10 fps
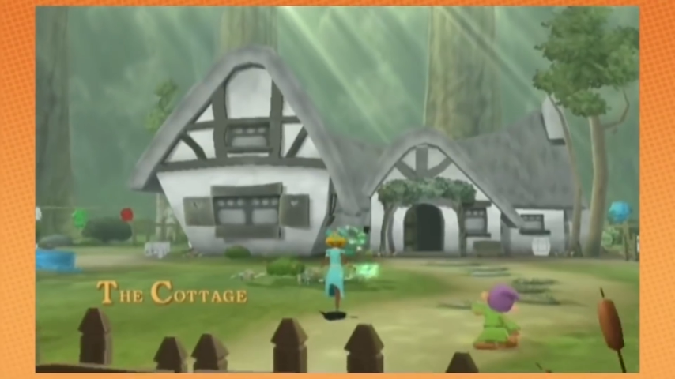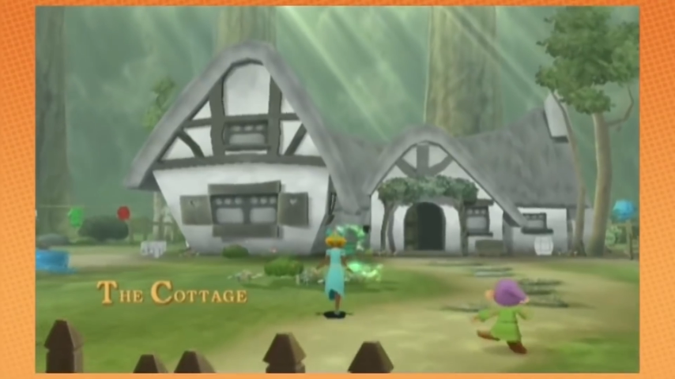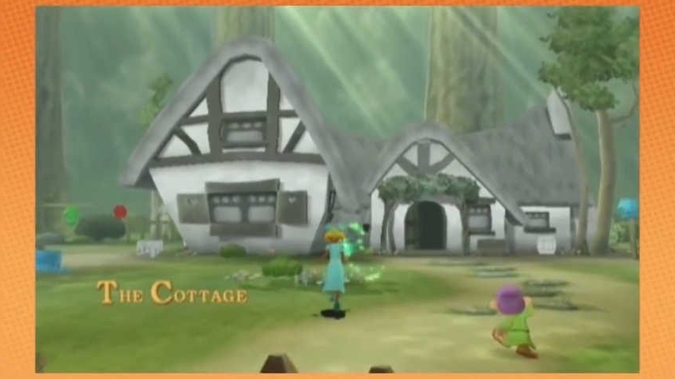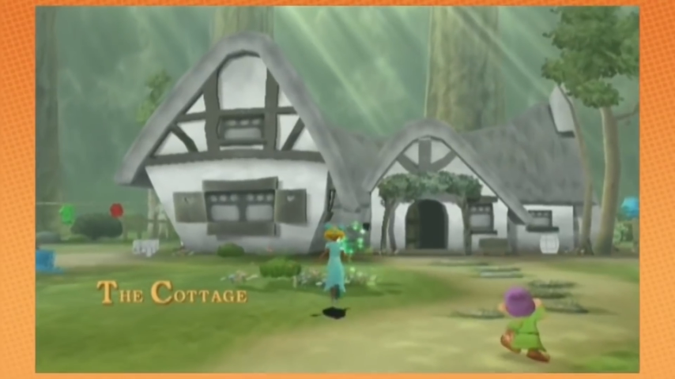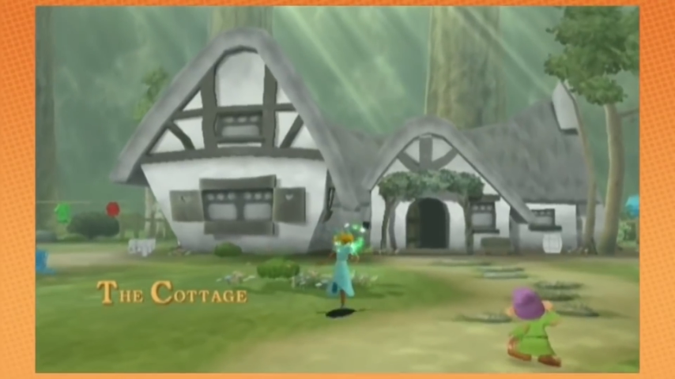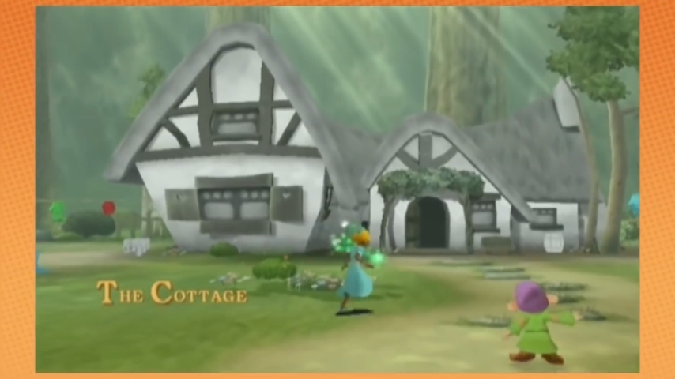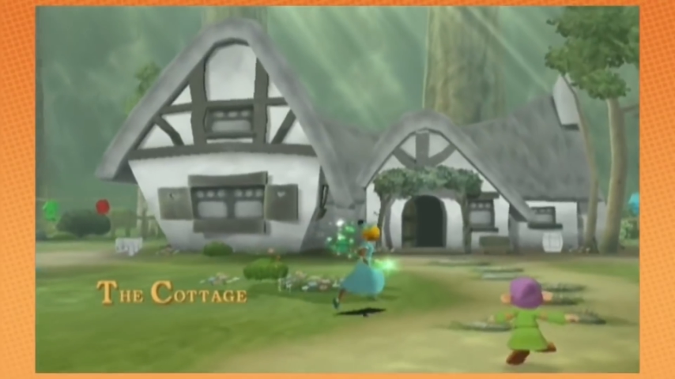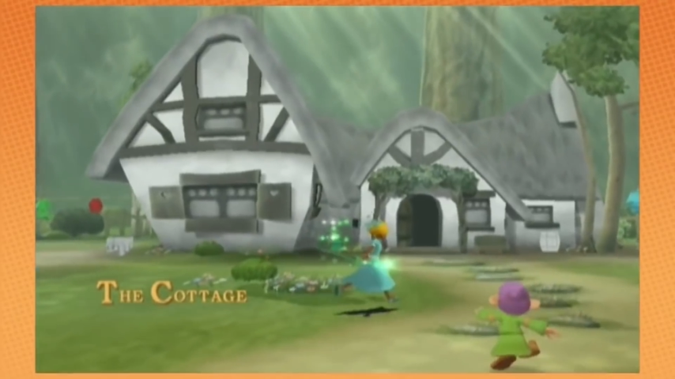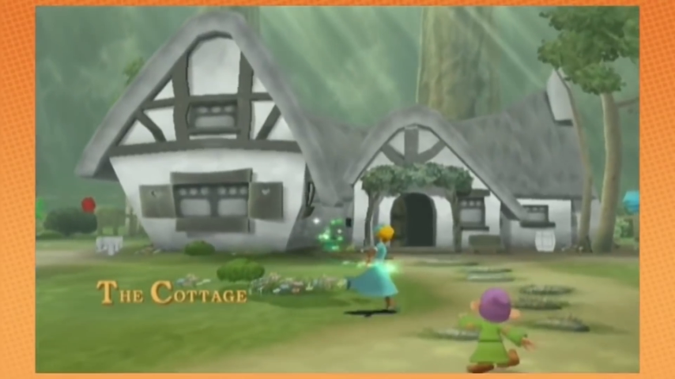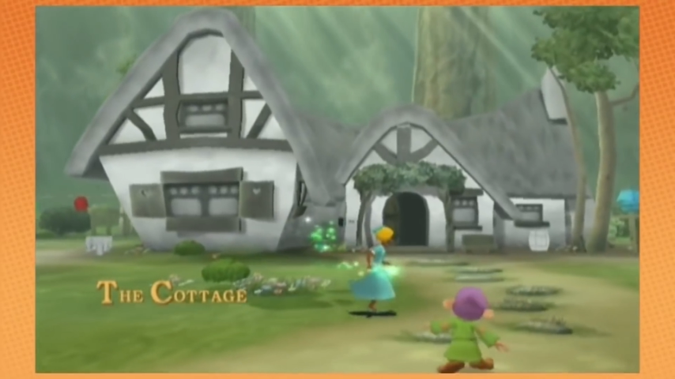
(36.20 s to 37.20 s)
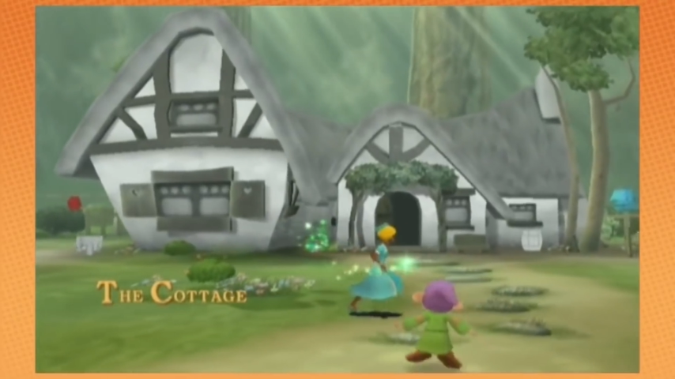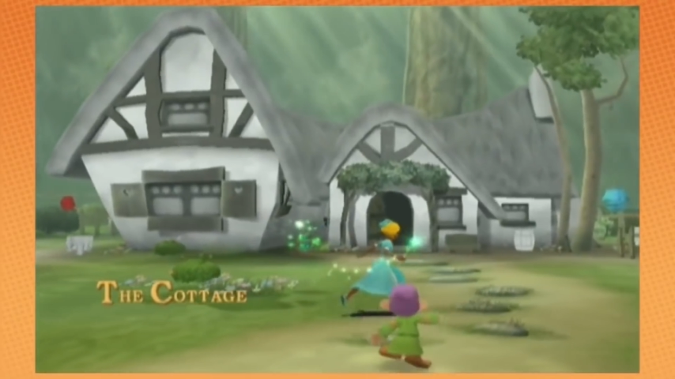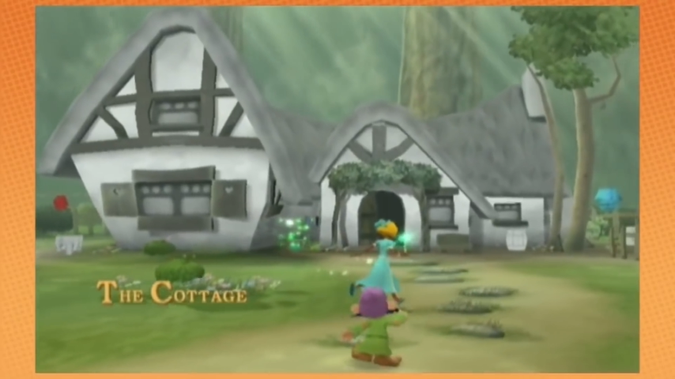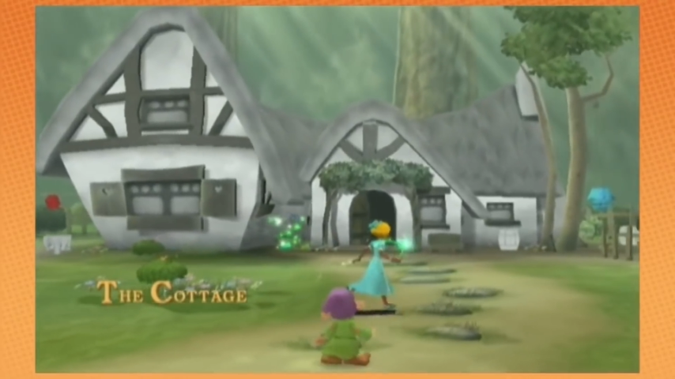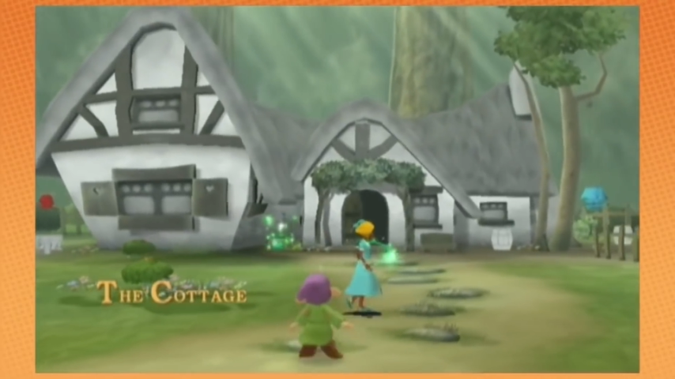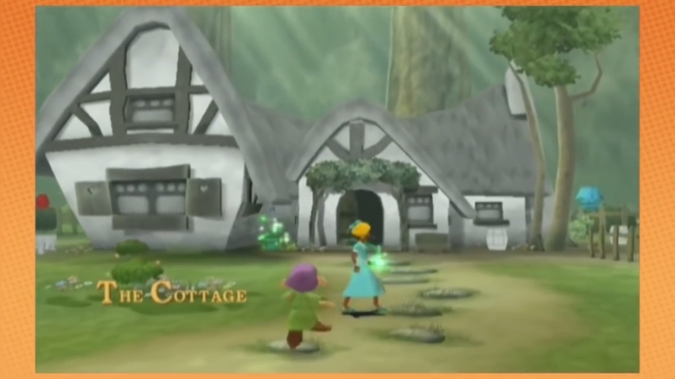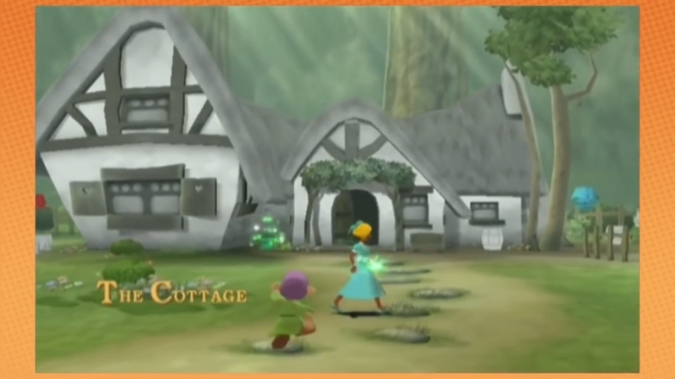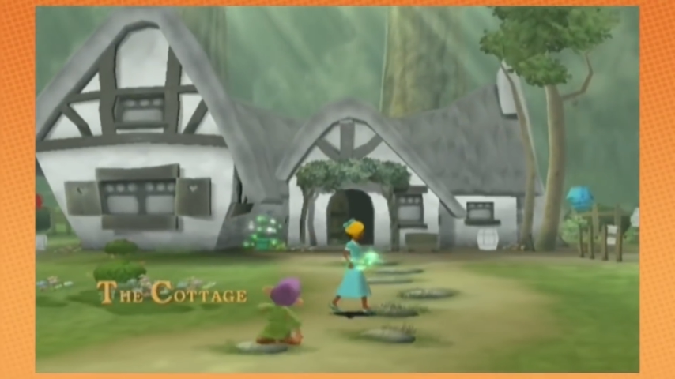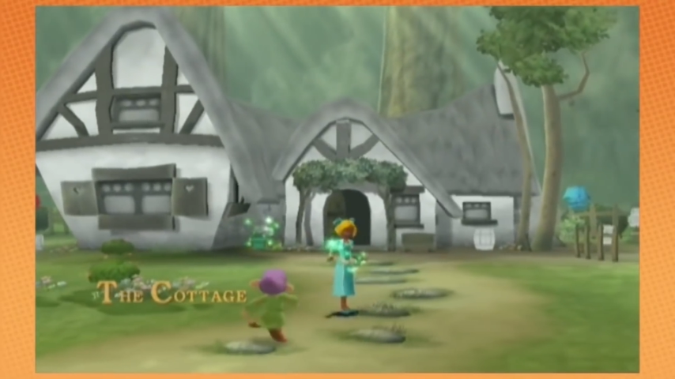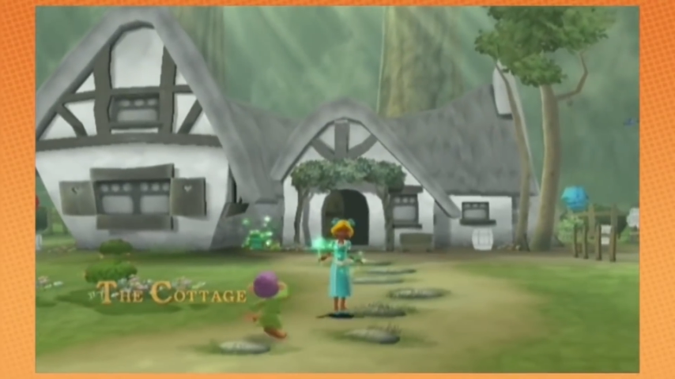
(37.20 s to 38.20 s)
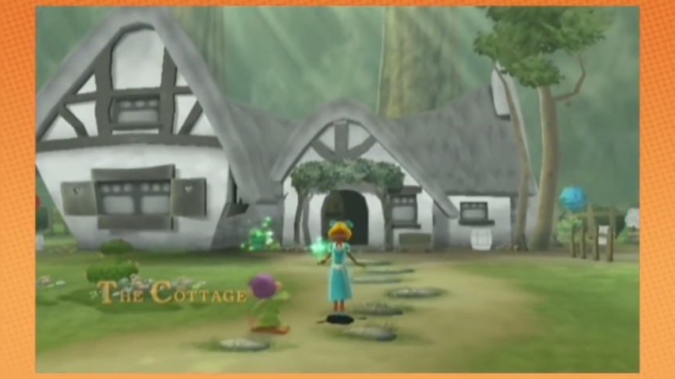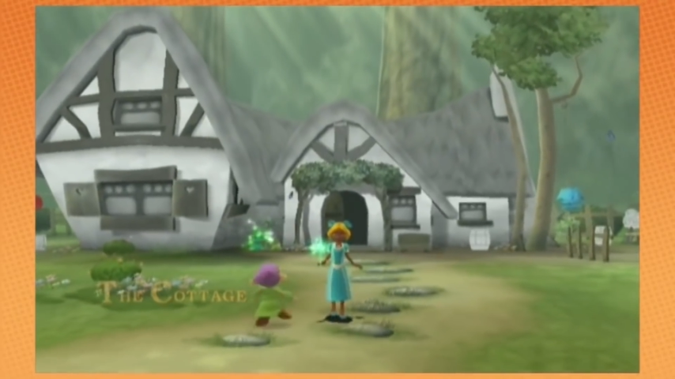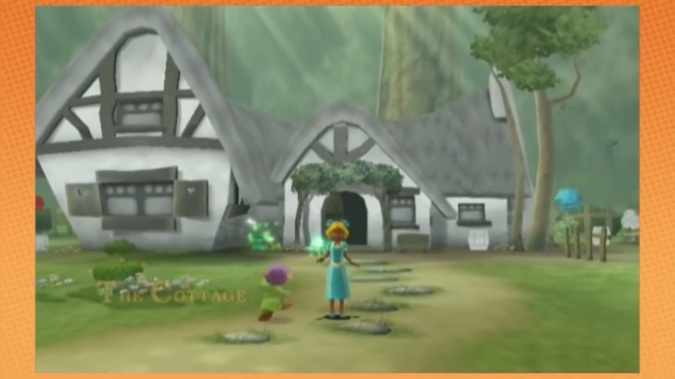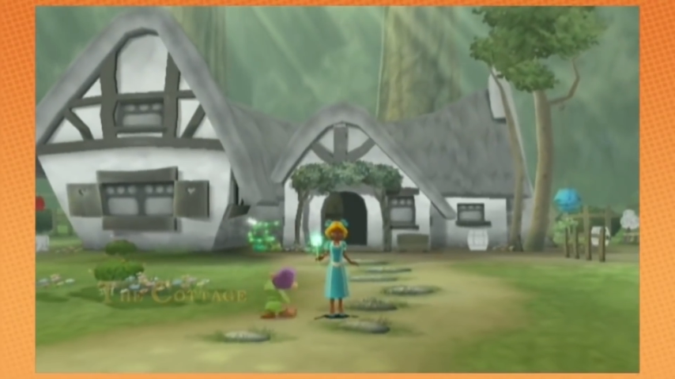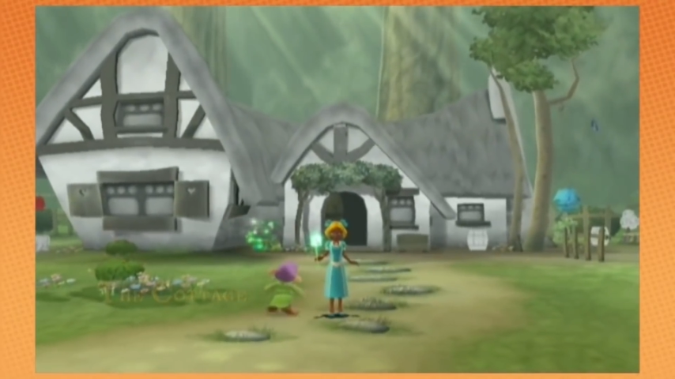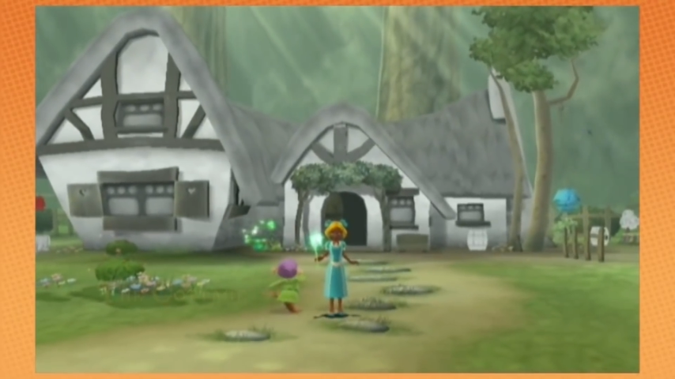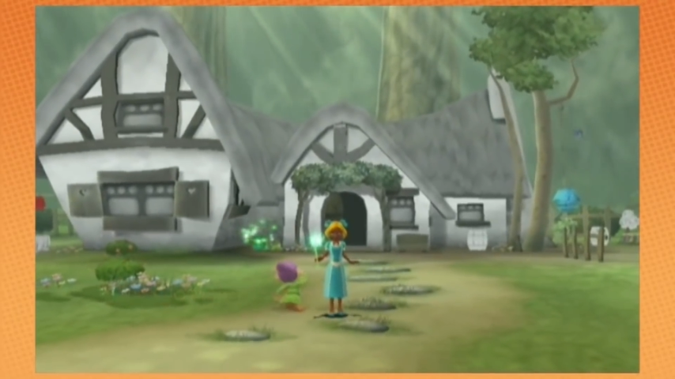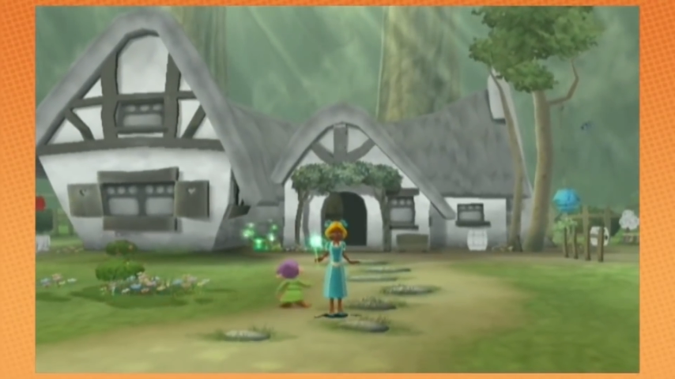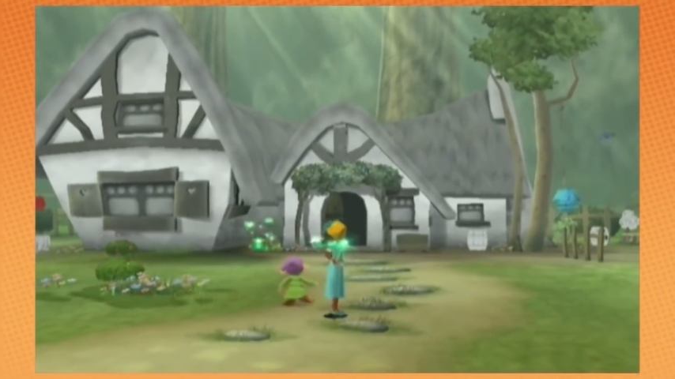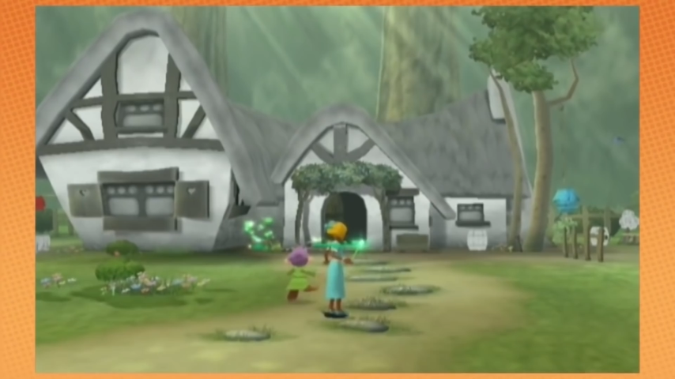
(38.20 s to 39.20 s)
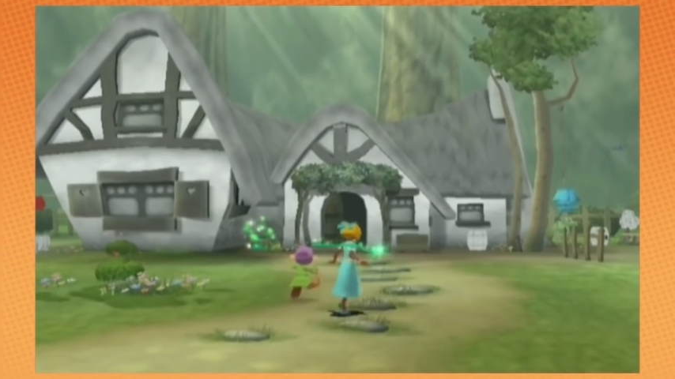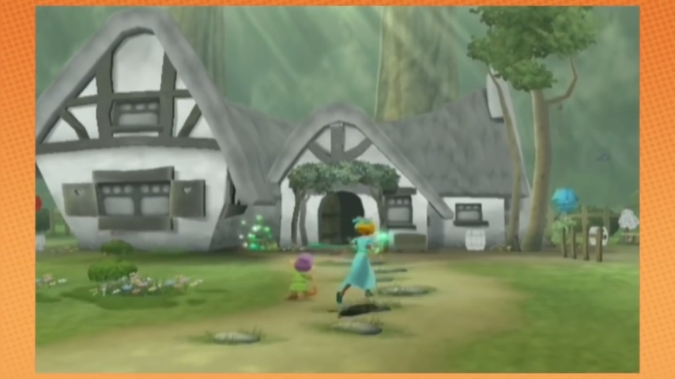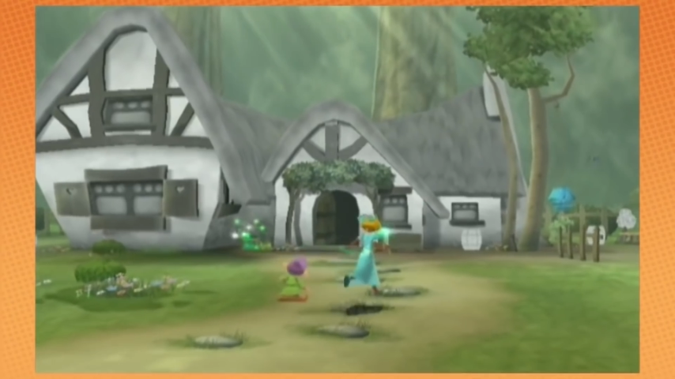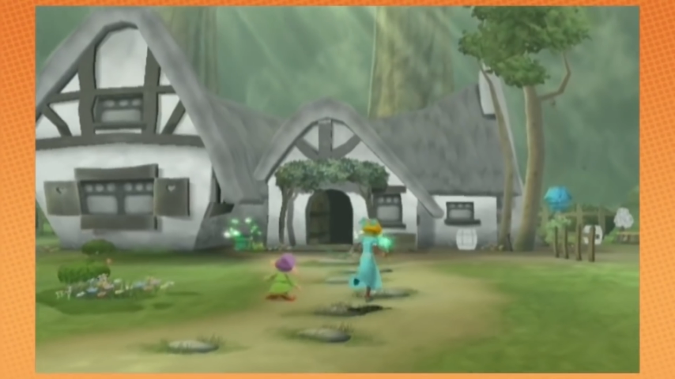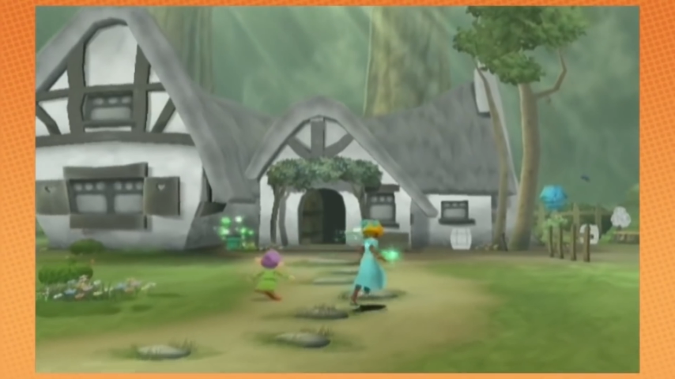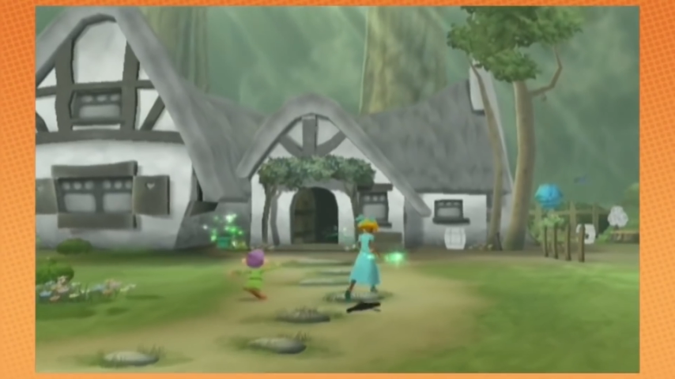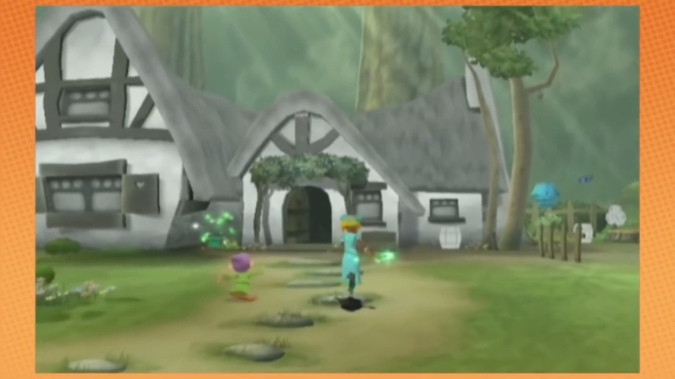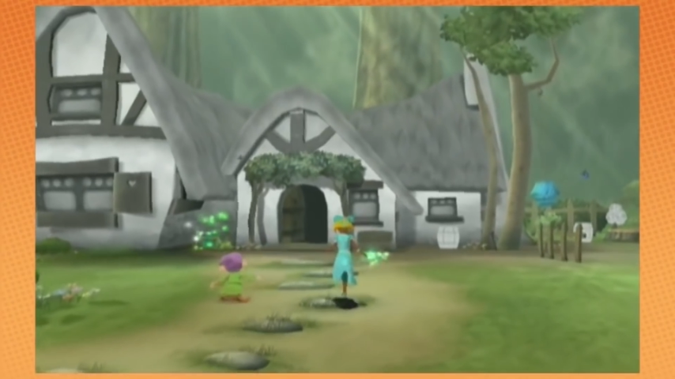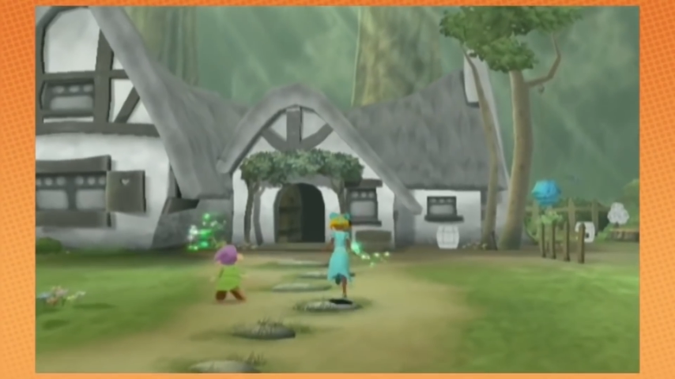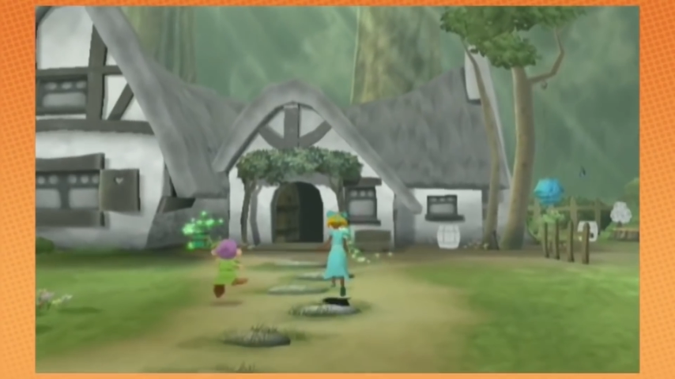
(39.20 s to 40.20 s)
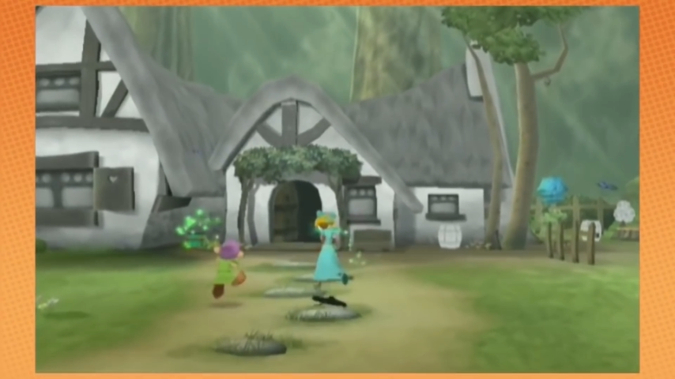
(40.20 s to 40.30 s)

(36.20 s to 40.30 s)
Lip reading: Nobody's mouth can be seen.